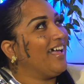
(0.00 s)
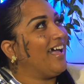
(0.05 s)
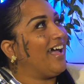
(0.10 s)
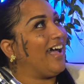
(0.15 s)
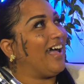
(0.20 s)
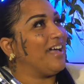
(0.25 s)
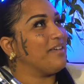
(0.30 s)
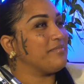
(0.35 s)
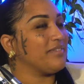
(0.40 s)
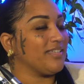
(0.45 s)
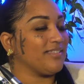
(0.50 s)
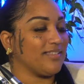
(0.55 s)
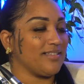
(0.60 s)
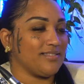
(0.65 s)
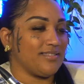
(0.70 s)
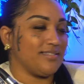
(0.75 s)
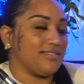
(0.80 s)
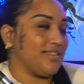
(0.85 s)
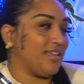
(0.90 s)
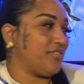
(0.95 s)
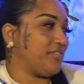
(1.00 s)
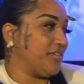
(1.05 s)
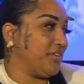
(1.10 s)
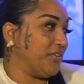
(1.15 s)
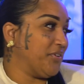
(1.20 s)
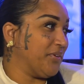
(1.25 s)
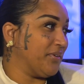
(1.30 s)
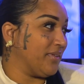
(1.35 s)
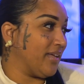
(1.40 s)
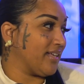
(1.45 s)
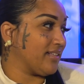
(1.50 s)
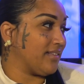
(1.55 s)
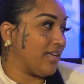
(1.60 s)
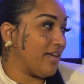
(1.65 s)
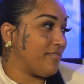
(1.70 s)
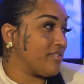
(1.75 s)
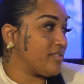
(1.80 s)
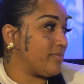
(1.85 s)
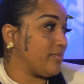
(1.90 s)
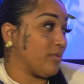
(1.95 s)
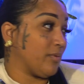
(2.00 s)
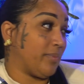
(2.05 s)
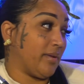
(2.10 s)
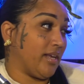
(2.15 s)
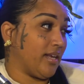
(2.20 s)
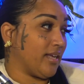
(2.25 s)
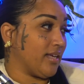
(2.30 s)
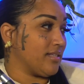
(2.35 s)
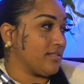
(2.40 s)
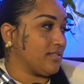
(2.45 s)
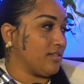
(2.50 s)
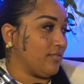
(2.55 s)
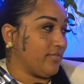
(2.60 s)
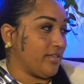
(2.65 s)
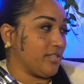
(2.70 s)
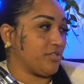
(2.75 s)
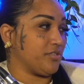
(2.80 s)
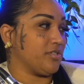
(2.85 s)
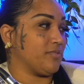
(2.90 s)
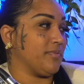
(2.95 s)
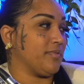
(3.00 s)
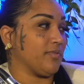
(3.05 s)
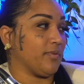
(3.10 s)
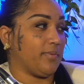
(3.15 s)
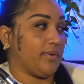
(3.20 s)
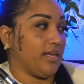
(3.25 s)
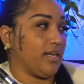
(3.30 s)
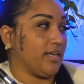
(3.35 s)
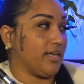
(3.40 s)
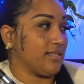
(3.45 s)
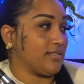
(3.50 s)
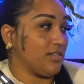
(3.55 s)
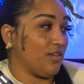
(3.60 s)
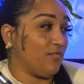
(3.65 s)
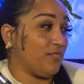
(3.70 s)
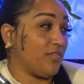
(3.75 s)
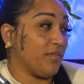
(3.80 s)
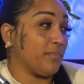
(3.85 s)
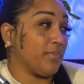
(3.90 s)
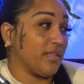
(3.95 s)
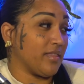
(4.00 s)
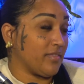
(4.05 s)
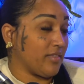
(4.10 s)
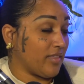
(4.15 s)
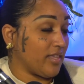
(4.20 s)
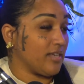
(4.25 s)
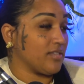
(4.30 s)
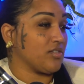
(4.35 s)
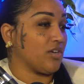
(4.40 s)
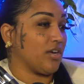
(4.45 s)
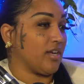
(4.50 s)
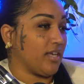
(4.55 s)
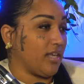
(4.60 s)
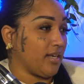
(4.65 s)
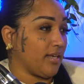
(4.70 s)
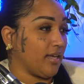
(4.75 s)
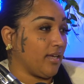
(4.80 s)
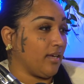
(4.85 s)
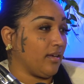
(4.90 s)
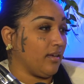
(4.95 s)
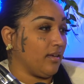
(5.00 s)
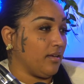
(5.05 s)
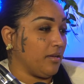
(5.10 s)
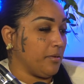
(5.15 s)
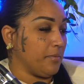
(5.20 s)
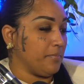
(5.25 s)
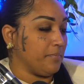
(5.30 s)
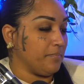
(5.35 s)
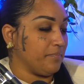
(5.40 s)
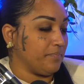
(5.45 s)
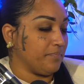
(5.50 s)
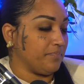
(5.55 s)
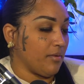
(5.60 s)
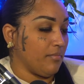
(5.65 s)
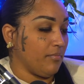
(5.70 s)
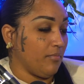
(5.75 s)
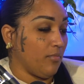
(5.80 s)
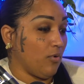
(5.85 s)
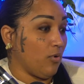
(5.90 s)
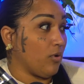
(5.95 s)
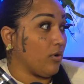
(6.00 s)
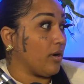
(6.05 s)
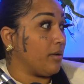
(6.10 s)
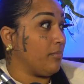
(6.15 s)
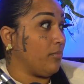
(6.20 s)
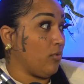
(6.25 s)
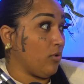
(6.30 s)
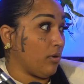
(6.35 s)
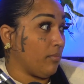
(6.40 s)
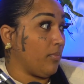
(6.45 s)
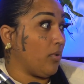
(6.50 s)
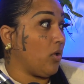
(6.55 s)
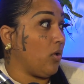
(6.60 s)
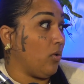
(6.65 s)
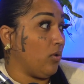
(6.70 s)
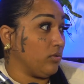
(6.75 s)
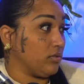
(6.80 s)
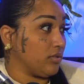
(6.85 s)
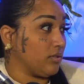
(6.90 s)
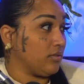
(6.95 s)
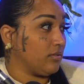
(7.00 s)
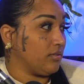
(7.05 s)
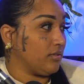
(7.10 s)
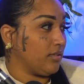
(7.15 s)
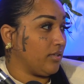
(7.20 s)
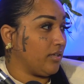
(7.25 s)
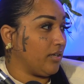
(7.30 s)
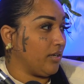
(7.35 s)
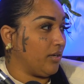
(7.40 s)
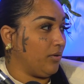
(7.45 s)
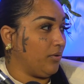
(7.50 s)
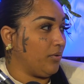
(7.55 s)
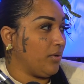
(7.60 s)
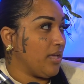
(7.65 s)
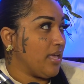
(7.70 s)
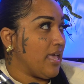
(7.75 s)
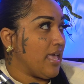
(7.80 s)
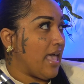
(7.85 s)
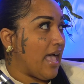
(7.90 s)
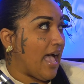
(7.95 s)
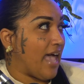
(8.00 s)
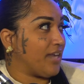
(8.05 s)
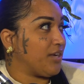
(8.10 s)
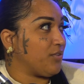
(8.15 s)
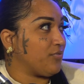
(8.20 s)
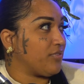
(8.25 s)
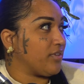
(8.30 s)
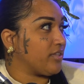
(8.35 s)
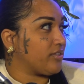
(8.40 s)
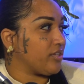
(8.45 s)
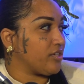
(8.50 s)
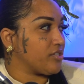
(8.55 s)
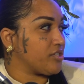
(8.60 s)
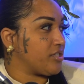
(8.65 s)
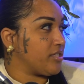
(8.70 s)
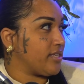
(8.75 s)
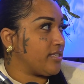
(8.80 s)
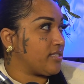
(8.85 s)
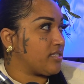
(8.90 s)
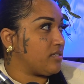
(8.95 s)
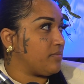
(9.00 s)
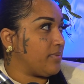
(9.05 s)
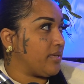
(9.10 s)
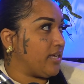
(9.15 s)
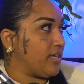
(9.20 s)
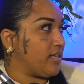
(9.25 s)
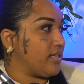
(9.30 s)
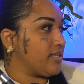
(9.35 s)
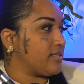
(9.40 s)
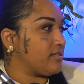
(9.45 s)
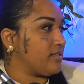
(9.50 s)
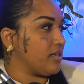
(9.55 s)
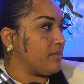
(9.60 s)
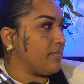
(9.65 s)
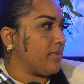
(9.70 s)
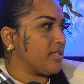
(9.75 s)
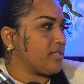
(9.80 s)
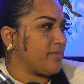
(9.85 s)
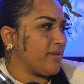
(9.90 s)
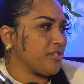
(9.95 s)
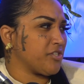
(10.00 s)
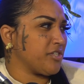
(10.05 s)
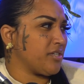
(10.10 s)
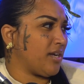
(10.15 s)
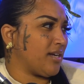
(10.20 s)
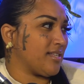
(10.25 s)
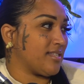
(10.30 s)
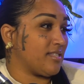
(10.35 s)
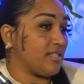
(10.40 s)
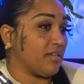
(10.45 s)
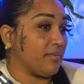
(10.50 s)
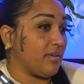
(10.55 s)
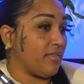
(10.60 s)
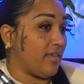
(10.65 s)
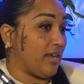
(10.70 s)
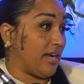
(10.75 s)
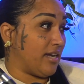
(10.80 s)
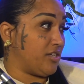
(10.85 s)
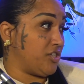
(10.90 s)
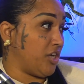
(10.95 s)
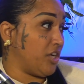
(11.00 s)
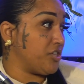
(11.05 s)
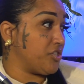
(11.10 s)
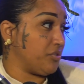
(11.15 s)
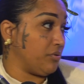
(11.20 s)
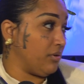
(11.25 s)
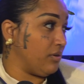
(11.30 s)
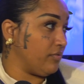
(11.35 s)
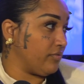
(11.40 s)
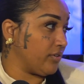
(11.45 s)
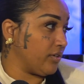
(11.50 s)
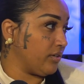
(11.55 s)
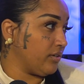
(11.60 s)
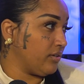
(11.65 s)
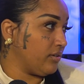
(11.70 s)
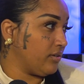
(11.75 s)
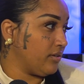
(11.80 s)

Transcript: I mean, this is nothing new. Life has been repeating itself. History's been repeating itself. The things are getting more and more bold. Sure. I don't think there needs to be any stigma, especially not a stigma that I judge you over.